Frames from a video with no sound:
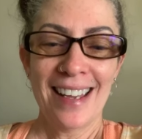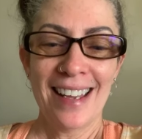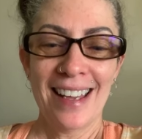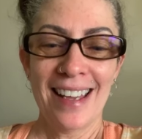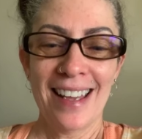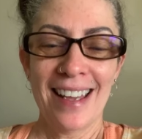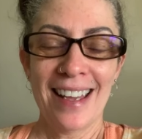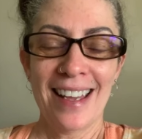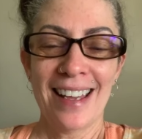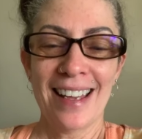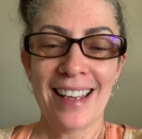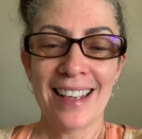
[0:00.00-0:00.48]

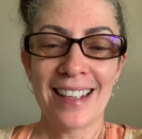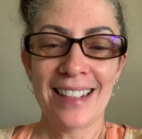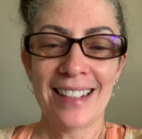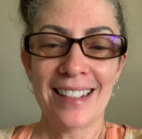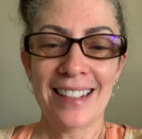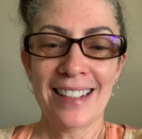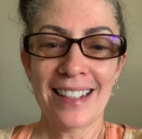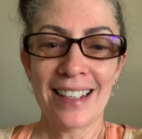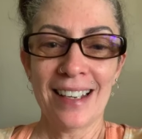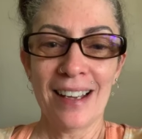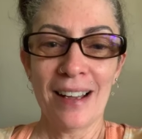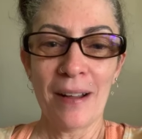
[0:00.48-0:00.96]

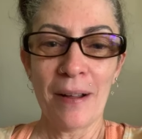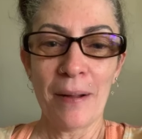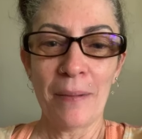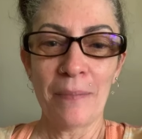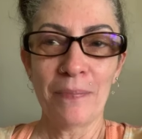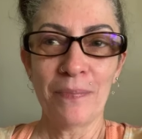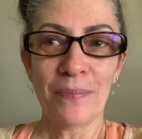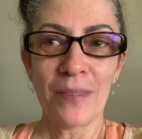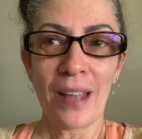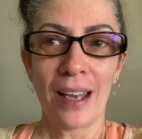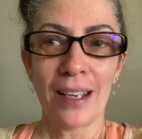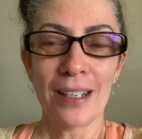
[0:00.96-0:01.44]
And
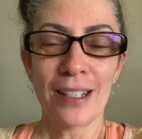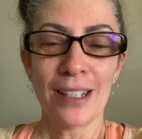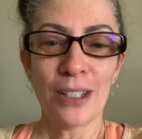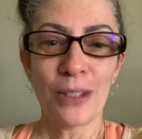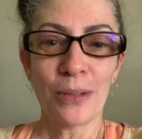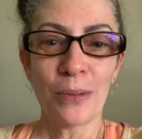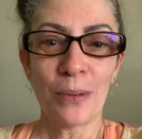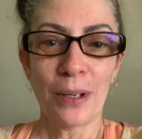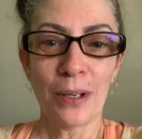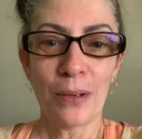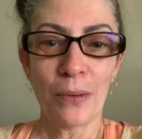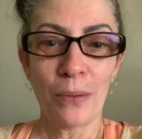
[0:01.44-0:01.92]
um, I
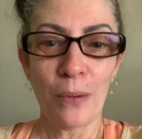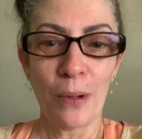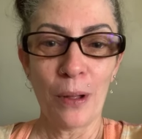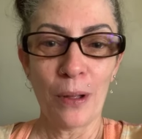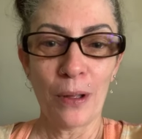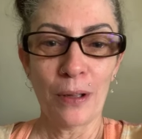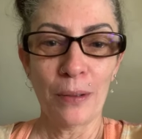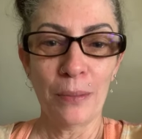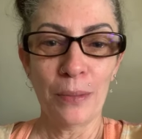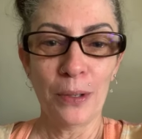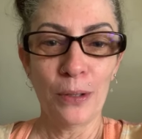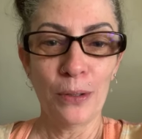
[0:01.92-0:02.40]
just want to
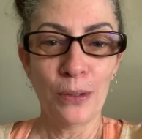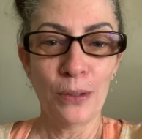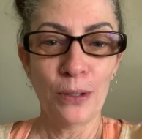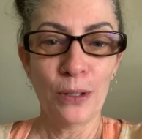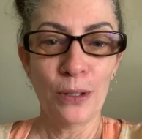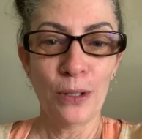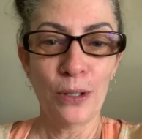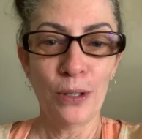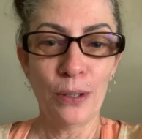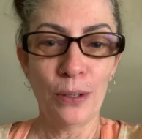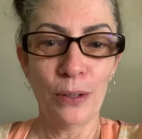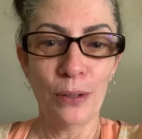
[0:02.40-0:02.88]
welcome you
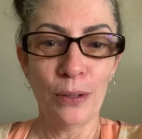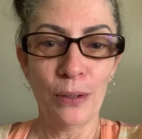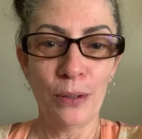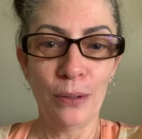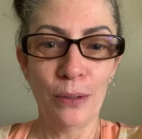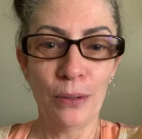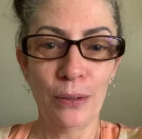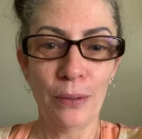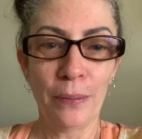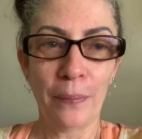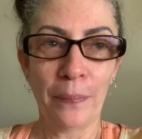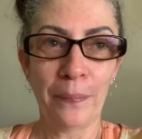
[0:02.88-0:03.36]

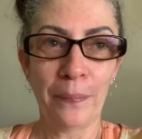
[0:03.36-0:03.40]
to